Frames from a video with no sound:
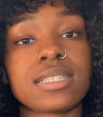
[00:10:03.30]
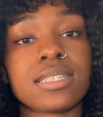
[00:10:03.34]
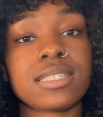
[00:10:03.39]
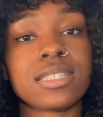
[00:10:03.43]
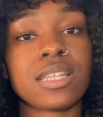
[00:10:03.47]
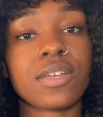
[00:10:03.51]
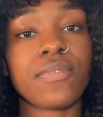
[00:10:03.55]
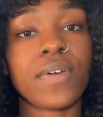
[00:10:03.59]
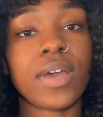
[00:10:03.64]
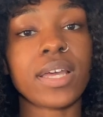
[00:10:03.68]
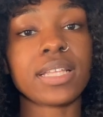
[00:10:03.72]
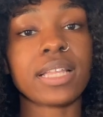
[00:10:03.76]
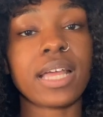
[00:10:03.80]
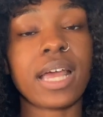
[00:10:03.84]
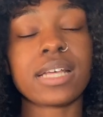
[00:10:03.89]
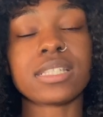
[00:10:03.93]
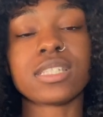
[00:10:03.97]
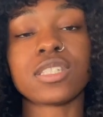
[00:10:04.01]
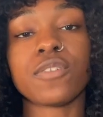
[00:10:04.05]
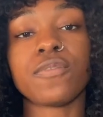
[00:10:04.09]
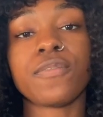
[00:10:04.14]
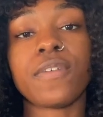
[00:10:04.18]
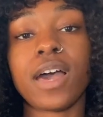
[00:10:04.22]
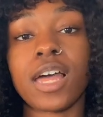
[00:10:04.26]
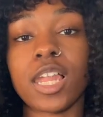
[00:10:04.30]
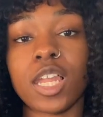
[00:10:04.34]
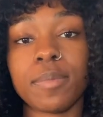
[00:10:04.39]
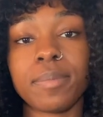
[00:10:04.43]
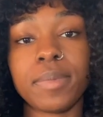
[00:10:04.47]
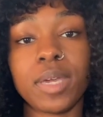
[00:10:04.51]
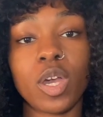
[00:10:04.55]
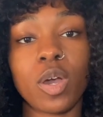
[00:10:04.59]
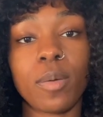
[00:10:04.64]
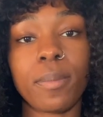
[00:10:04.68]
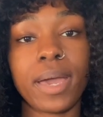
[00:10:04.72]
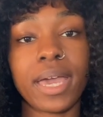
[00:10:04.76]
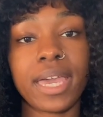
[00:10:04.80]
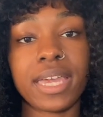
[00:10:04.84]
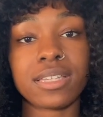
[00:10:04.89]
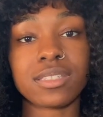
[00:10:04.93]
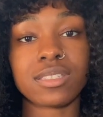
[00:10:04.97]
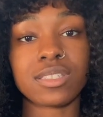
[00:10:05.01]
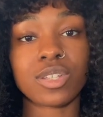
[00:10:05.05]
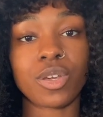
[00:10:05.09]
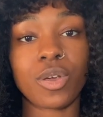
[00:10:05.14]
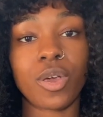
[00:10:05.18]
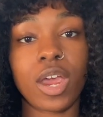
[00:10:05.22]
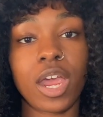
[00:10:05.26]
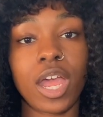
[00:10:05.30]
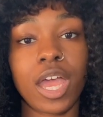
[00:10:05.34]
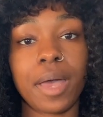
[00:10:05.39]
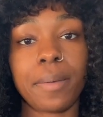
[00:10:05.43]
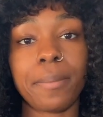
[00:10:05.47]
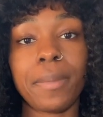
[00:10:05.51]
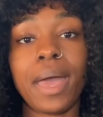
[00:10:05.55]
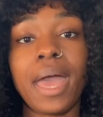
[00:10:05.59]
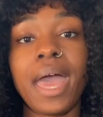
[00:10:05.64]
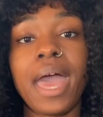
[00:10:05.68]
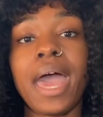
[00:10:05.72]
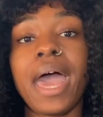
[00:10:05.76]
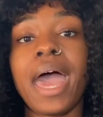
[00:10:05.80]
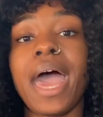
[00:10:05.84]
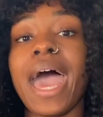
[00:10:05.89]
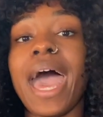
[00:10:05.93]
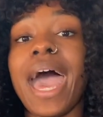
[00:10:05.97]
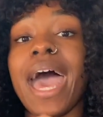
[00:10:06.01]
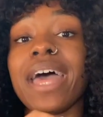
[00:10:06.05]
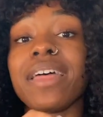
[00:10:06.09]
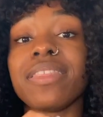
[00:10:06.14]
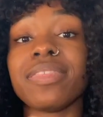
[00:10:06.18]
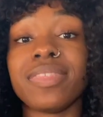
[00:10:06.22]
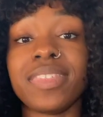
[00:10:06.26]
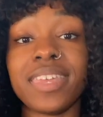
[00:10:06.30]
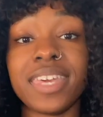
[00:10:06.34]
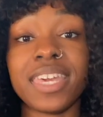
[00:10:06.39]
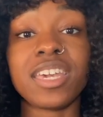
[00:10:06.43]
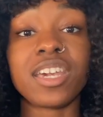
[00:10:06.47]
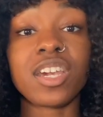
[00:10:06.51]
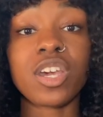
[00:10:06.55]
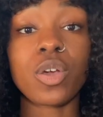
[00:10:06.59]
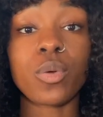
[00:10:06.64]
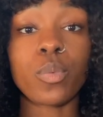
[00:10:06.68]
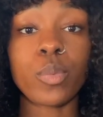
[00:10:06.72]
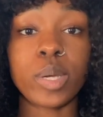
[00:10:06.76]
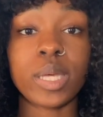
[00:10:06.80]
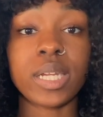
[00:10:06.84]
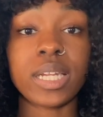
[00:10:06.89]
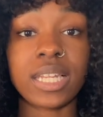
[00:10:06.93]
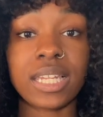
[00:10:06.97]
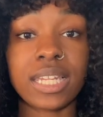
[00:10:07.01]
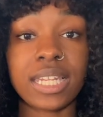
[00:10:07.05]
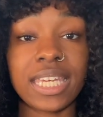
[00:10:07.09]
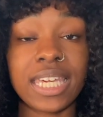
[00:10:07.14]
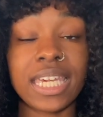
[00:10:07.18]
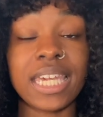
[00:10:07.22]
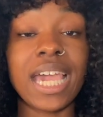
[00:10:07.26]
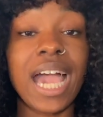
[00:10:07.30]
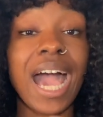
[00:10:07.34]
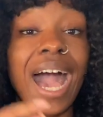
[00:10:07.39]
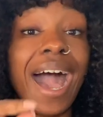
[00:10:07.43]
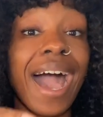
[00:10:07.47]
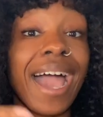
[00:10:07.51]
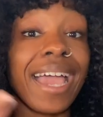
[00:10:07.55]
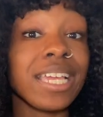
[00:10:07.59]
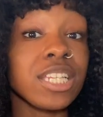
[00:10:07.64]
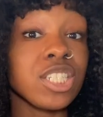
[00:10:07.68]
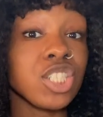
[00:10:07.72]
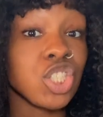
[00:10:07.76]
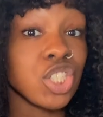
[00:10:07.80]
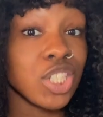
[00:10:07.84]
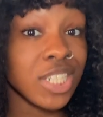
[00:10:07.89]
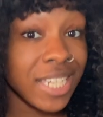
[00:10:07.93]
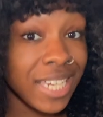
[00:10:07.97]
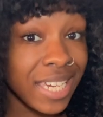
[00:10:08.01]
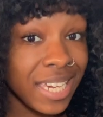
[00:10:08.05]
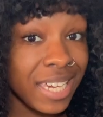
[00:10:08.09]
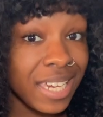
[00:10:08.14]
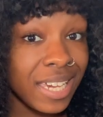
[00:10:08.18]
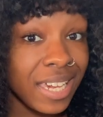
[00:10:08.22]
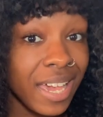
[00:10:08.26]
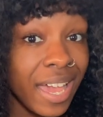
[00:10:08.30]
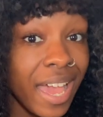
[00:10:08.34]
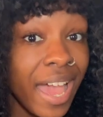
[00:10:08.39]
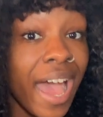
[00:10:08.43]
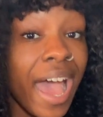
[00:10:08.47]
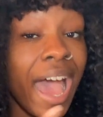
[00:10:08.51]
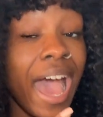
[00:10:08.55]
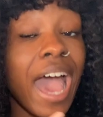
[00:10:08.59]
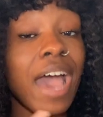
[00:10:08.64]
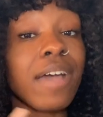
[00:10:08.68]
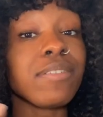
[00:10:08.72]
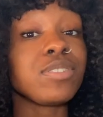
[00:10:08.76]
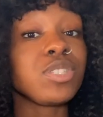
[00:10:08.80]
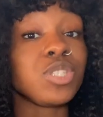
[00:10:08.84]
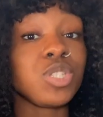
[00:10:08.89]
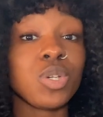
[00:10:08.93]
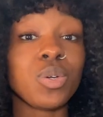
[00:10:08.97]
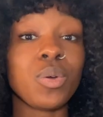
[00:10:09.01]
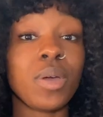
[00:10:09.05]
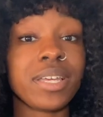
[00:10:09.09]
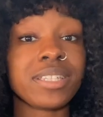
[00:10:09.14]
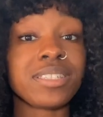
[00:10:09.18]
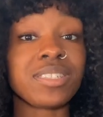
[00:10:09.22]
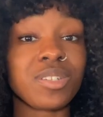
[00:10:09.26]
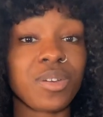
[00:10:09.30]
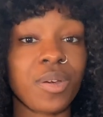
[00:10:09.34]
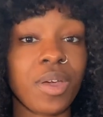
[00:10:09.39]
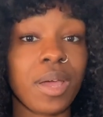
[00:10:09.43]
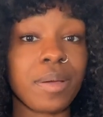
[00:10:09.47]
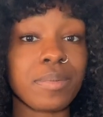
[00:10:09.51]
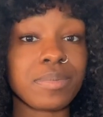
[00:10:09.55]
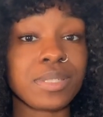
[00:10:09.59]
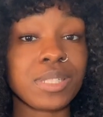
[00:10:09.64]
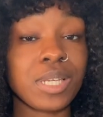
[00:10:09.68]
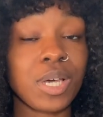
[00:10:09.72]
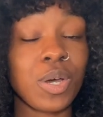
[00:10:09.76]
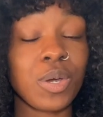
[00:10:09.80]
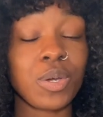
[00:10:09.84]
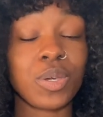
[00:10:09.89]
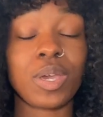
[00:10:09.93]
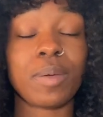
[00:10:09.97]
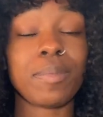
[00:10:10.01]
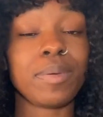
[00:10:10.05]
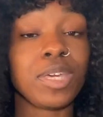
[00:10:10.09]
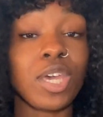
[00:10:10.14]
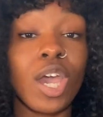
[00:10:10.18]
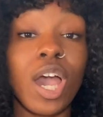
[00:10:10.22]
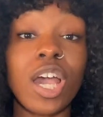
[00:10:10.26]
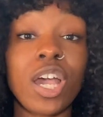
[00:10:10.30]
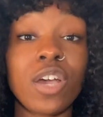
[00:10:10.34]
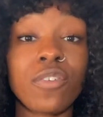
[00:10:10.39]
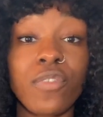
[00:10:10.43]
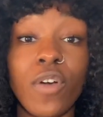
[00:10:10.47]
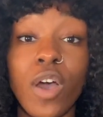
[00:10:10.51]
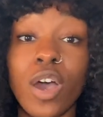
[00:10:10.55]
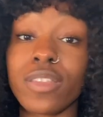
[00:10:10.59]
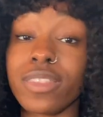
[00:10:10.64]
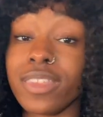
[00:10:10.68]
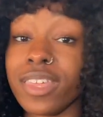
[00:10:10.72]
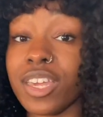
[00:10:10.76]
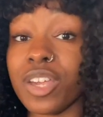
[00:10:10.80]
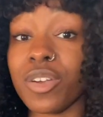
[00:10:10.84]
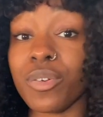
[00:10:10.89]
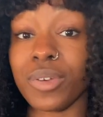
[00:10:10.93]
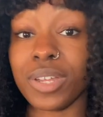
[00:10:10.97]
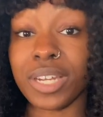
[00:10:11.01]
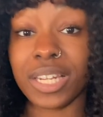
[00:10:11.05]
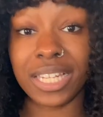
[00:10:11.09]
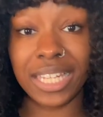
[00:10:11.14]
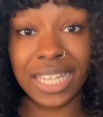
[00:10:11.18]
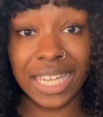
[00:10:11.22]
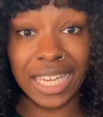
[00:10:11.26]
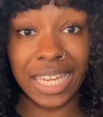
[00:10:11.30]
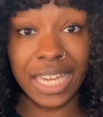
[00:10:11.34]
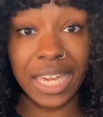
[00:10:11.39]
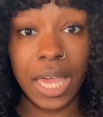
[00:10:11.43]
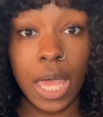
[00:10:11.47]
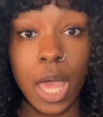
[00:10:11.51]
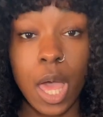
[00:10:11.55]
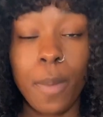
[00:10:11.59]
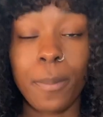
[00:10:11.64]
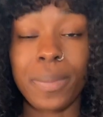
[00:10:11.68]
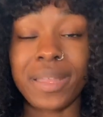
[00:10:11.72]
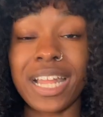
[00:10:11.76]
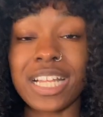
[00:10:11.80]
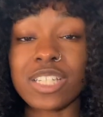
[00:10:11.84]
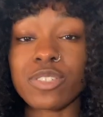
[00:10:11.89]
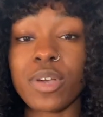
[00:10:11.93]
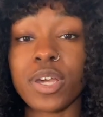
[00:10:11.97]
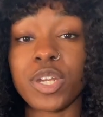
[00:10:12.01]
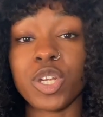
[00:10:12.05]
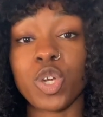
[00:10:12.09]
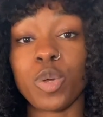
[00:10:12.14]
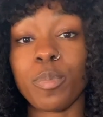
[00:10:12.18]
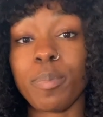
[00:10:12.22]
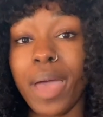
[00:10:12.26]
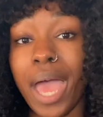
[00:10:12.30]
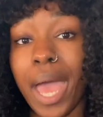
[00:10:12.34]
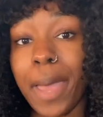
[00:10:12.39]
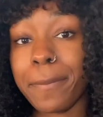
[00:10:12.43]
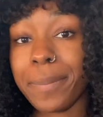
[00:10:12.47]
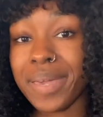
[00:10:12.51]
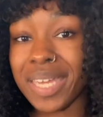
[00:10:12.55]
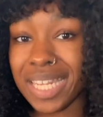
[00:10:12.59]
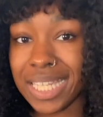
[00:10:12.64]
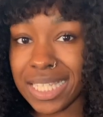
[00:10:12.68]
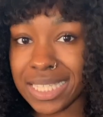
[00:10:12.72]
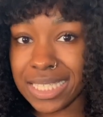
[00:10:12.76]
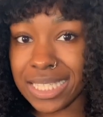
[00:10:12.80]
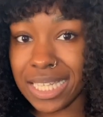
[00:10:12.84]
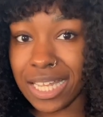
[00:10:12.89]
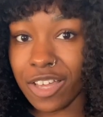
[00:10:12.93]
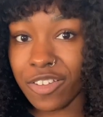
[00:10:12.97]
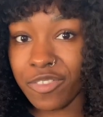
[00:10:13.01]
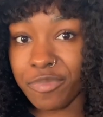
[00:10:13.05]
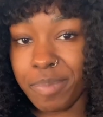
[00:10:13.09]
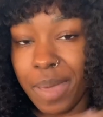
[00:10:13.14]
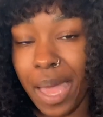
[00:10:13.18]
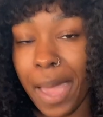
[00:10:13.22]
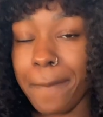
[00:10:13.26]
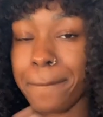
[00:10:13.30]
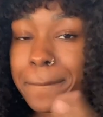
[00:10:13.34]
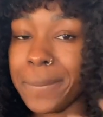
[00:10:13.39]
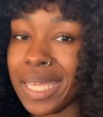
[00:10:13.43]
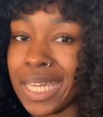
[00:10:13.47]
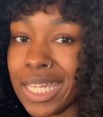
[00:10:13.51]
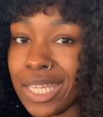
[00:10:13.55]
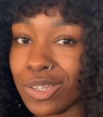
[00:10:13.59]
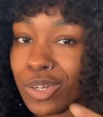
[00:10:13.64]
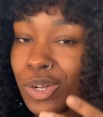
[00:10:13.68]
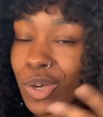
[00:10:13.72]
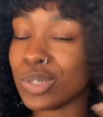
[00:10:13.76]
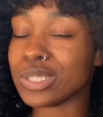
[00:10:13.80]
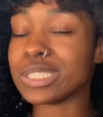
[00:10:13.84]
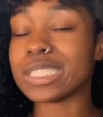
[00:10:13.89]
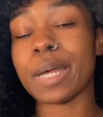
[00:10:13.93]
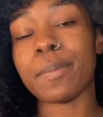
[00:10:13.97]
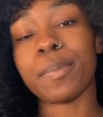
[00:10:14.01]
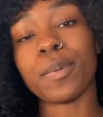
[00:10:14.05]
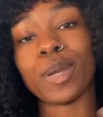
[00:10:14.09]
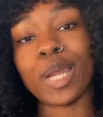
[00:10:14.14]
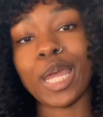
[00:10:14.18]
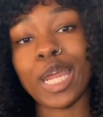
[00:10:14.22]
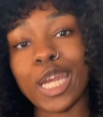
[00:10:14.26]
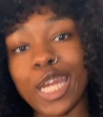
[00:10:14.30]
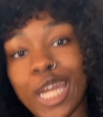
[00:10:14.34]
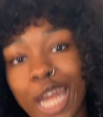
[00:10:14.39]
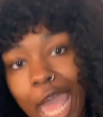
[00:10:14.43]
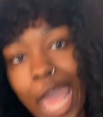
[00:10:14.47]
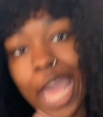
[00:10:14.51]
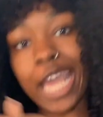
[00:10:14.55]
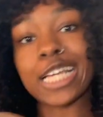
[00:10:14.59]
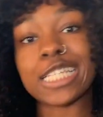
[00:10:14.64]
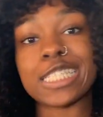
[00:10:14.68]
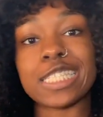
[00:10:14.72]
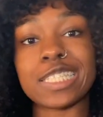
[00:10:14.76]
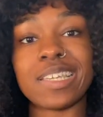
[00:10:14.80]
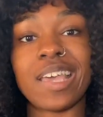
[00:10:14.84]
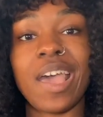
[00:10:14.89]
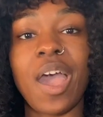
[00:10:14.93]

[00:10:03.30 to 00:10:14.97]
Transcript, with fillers: and stuff like that. So, follow me on my Instagram at TheKaRenaLeeIG. I have two Instagrams. So, I mean, y'all can follow TheKaRenaLee, but that's why I do bad bitty stuff. Bad bitty, you know, step on their necks,